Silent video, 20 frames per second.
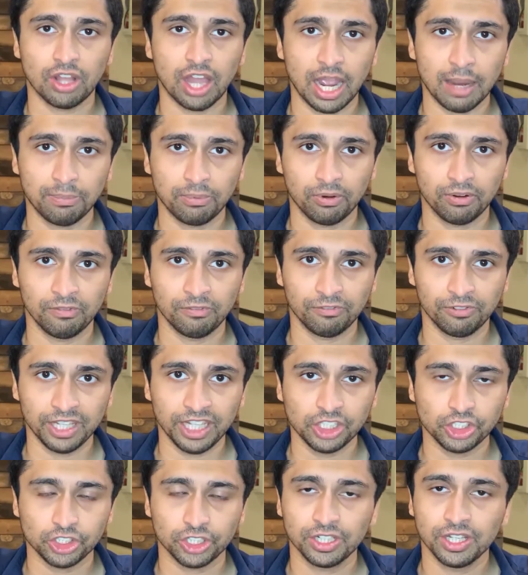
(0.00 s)

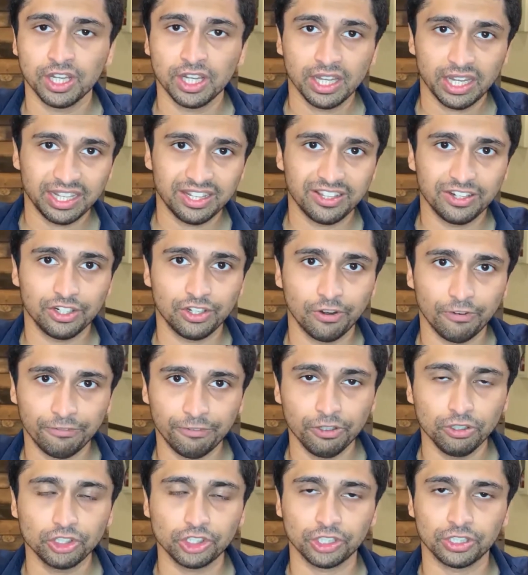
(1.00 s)
hyperinflation in the near
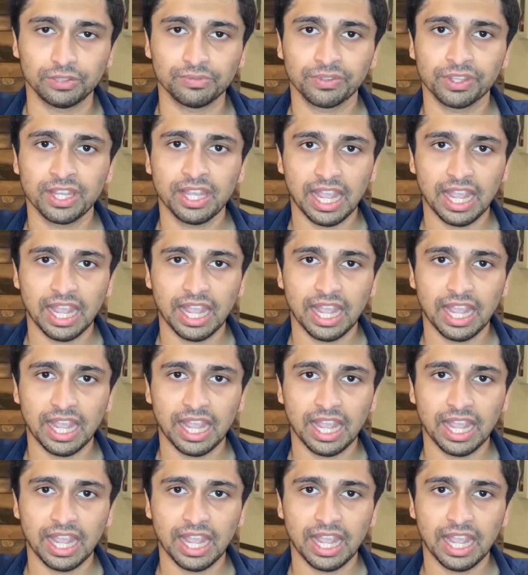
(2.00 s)
future.